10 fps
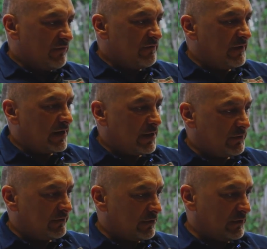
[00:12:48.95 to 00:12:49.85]

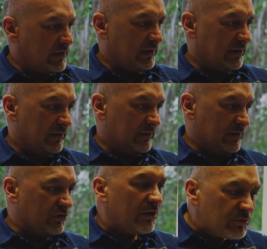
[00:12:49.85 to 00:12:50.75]
very, very
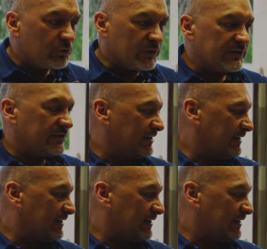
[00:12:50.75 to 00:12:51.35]
sumptuous